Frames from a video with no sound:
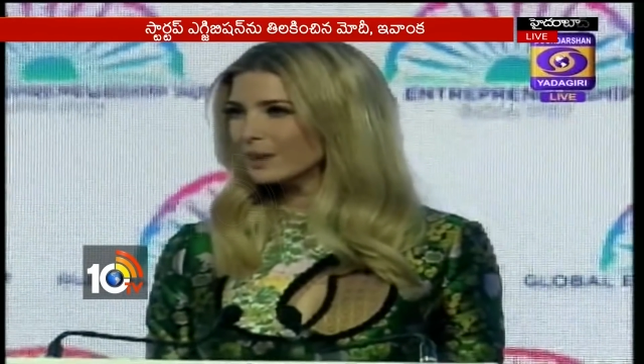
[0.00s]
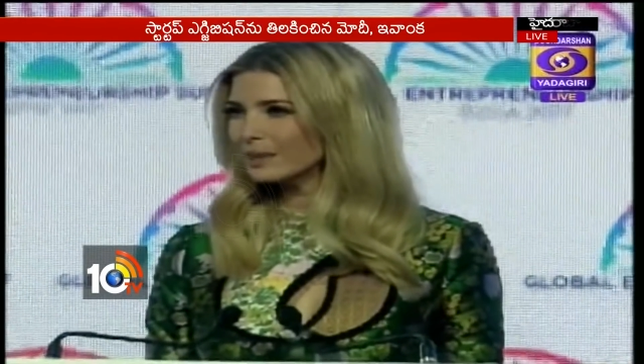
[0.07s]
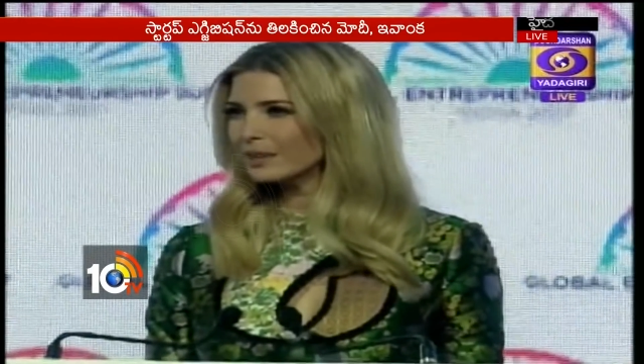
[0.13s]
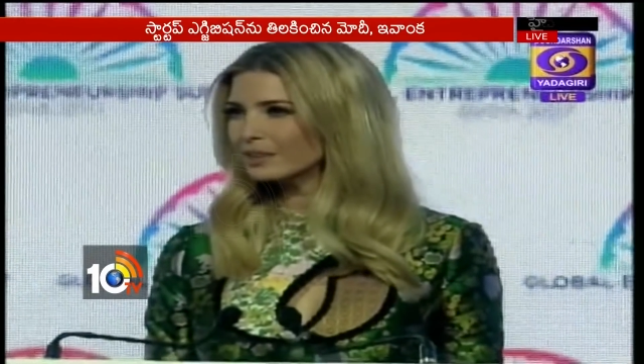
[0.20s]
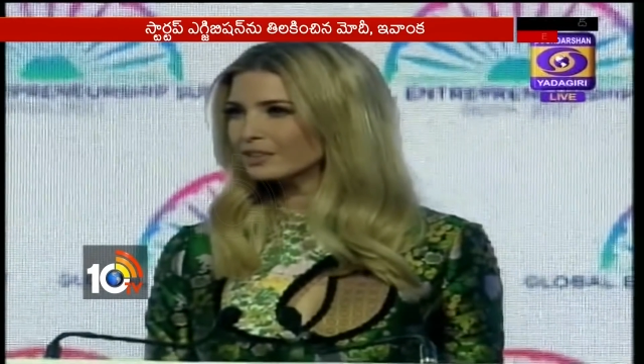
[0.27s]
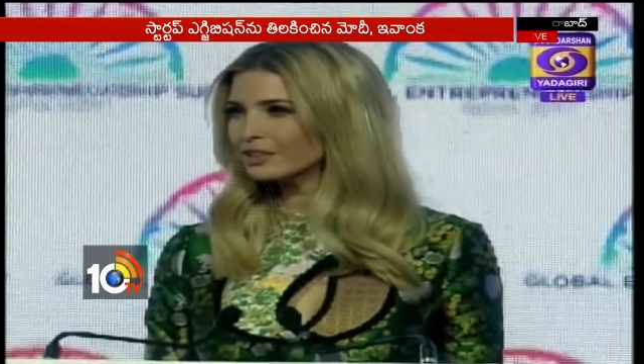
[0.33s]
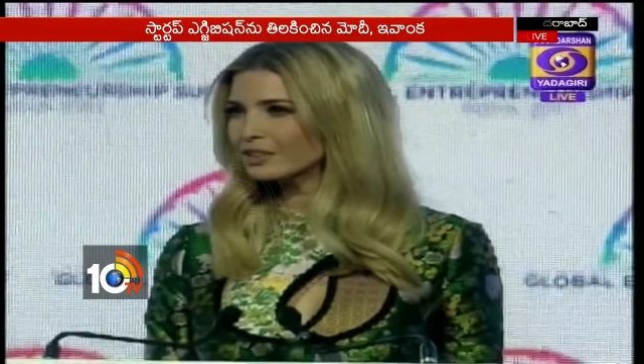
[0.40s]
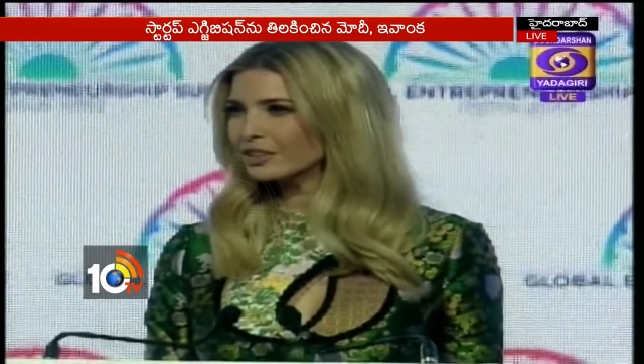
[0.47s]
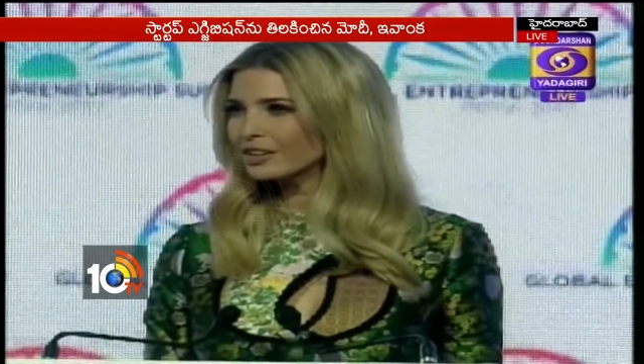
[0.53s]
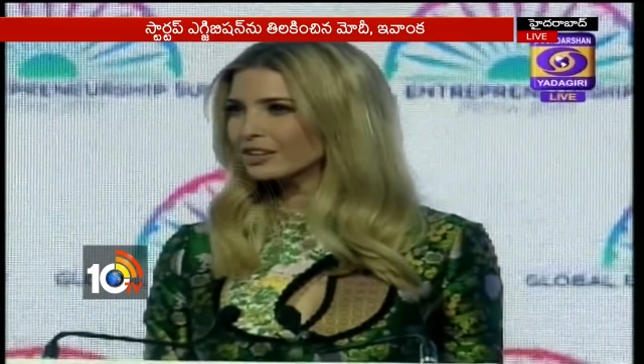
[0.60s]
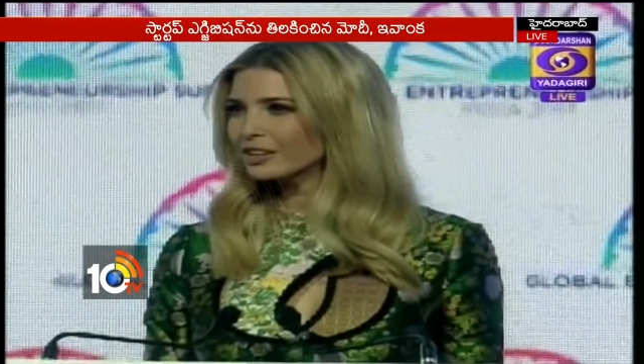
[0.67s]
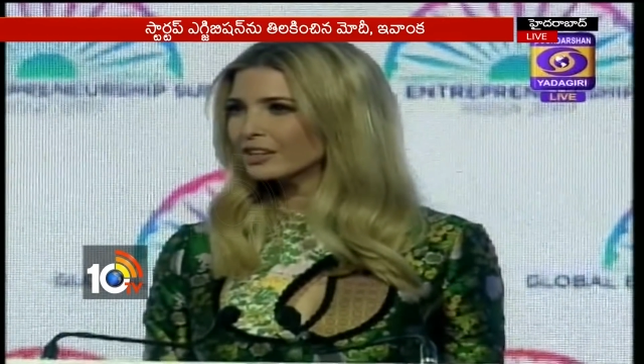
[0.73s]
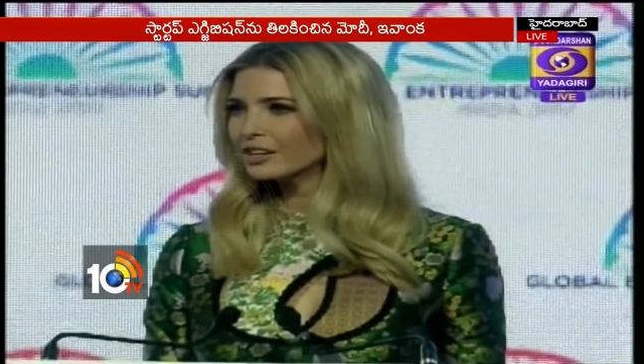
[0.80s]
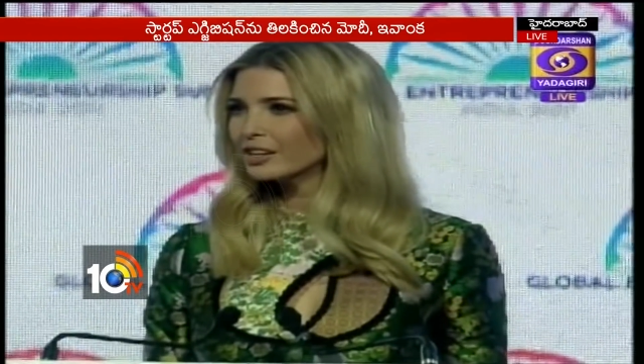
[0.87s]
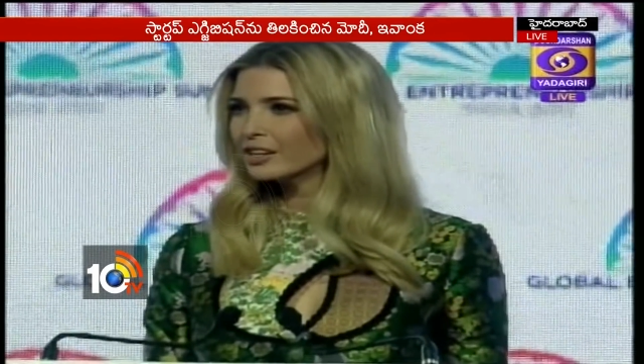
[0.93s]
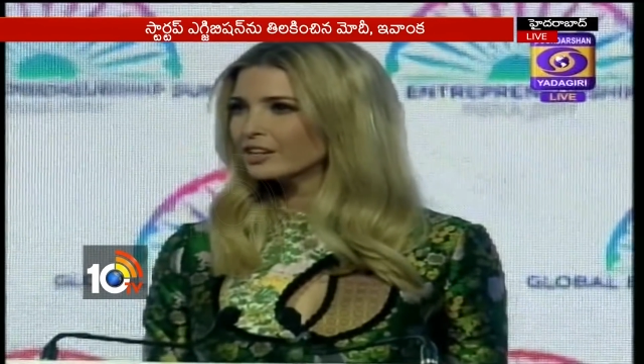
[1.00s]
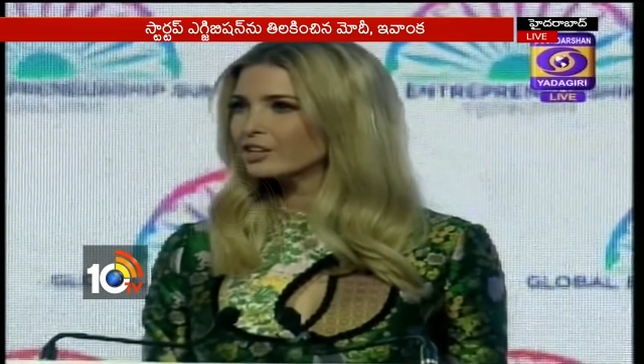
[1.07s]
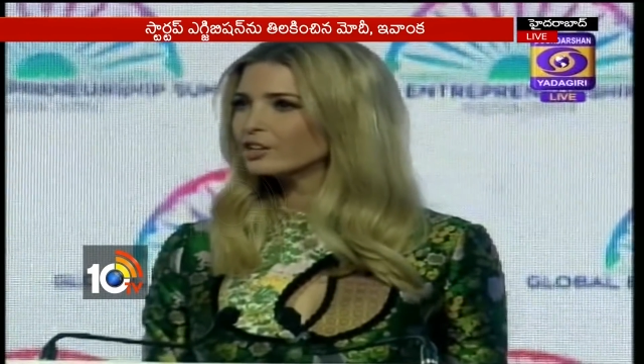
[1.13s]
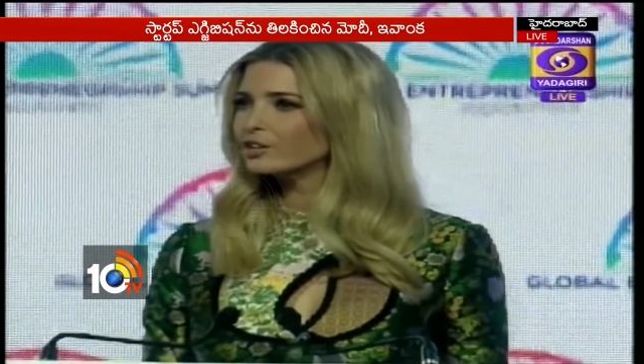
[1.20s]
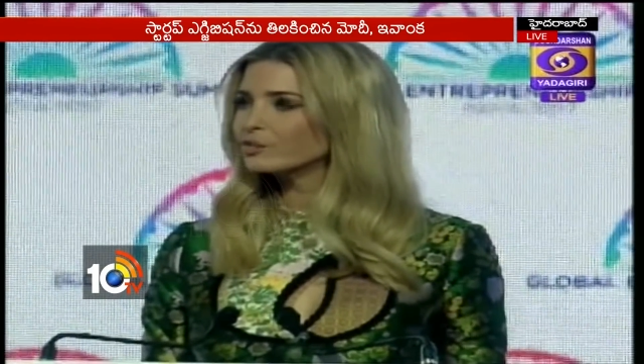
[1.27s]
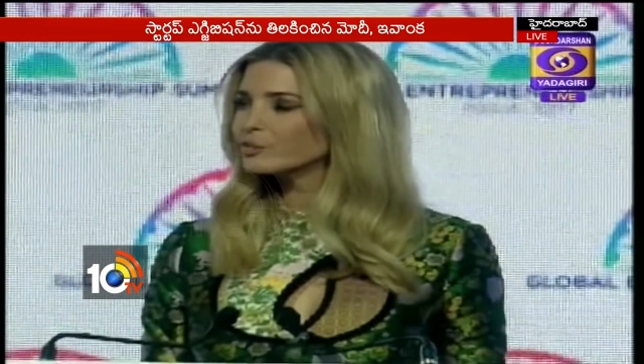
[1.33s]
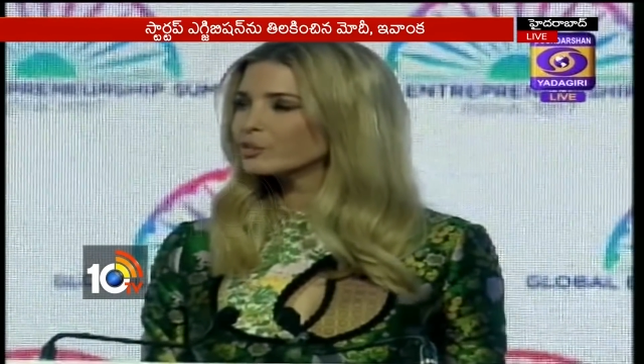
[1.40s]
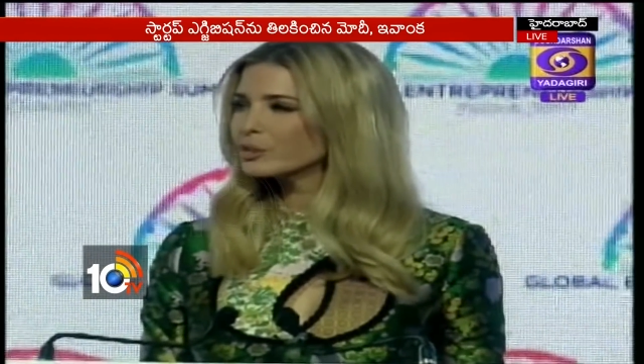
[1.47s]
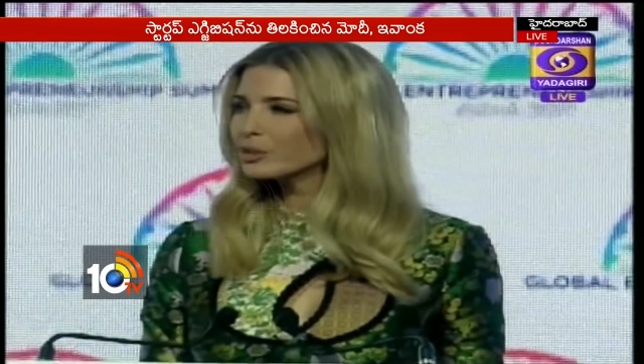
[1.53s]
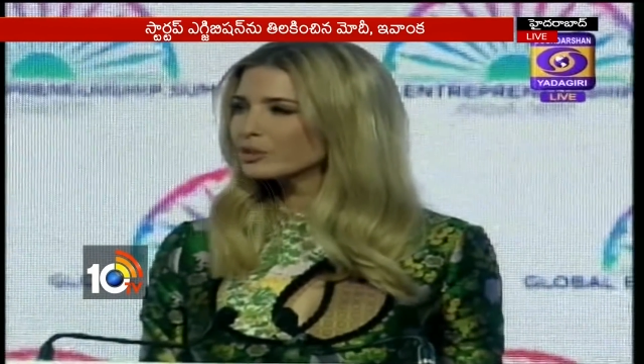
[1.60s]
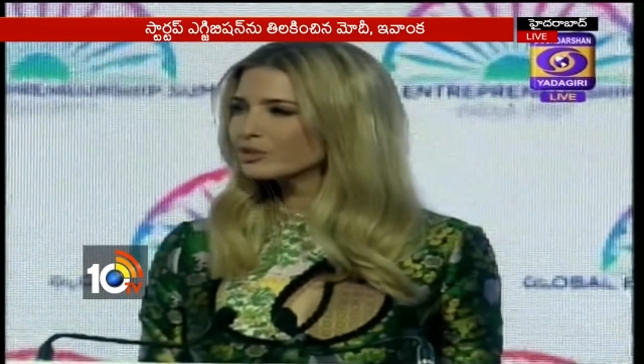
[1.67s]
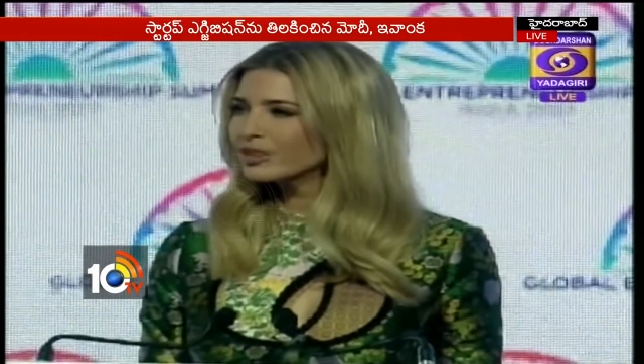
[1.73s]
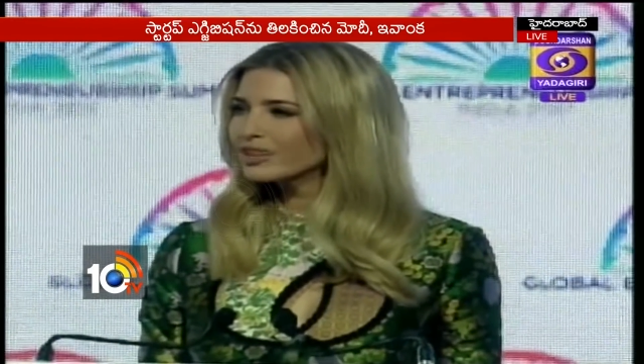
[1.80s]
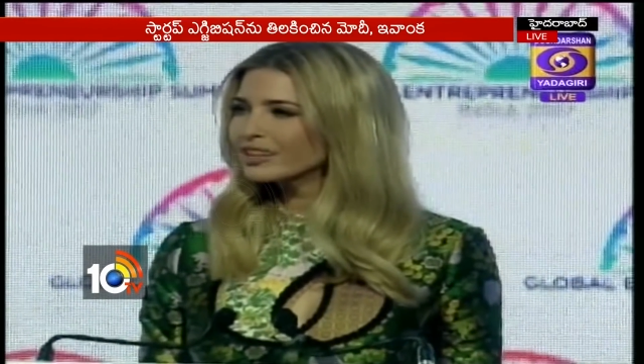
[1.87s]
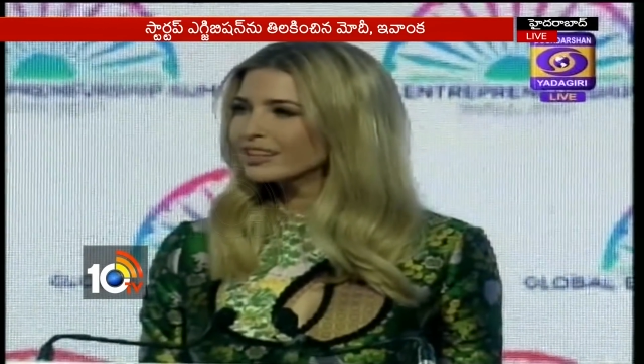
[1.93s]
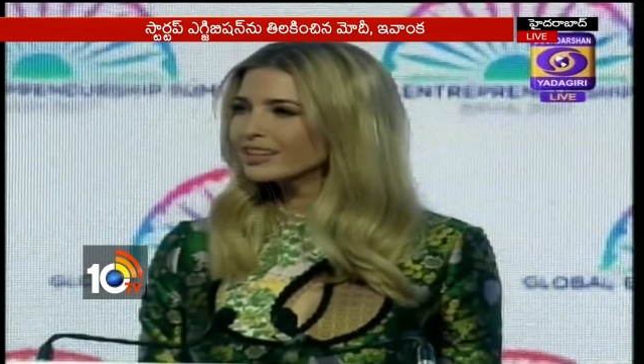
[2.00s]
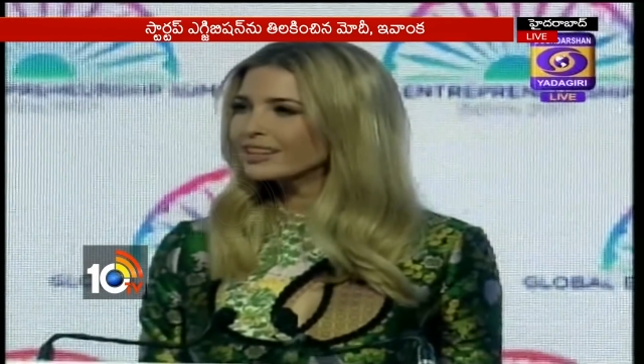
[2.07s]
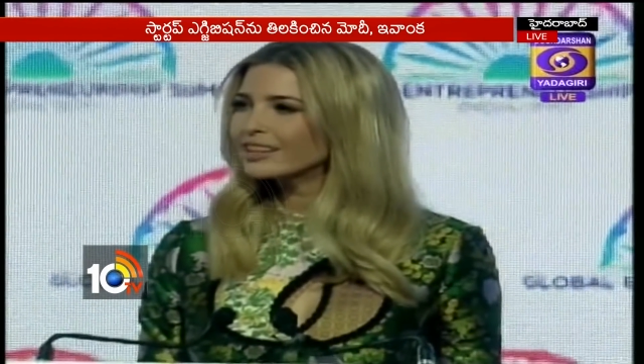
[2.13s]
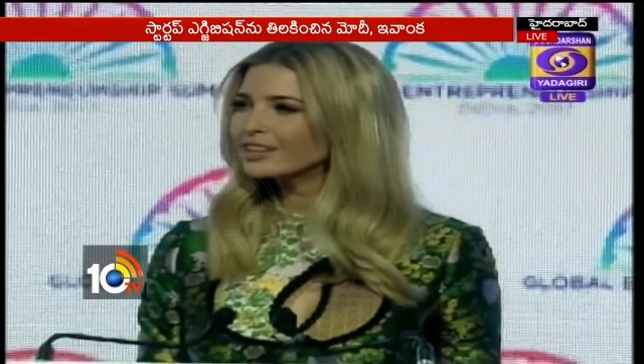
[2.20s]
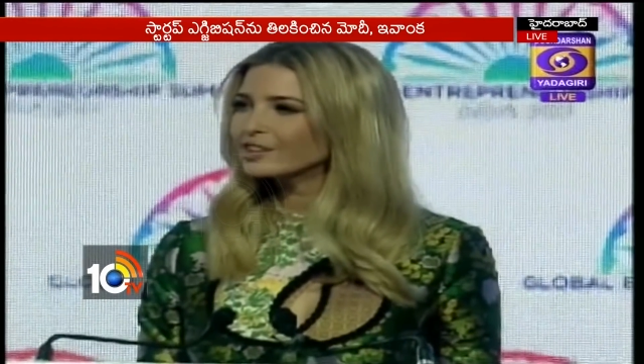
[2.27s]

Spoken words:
Minister, you've proven that